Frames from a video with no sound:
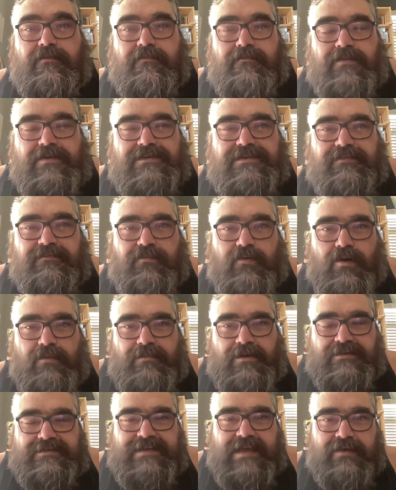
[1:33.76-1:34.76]
First and
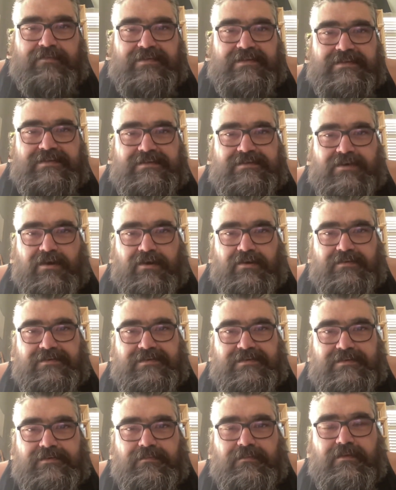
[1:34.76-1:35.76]
foremost, how this
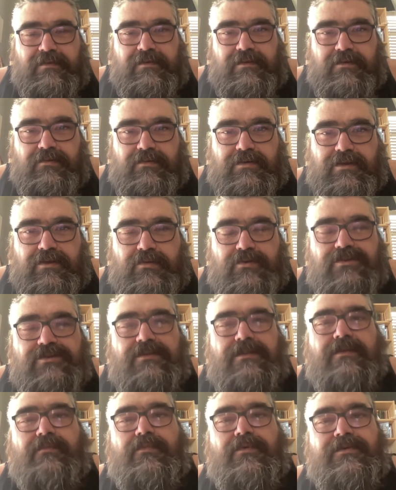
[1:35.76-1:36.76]
starts. You
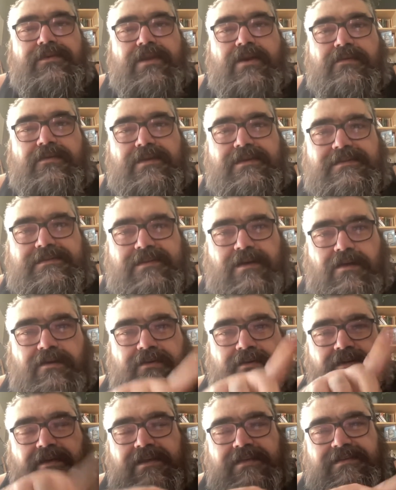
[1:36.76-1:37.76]
usually will notice on
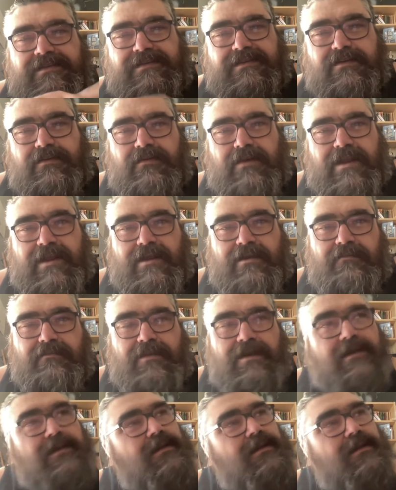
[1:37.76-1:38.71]
your Instagram,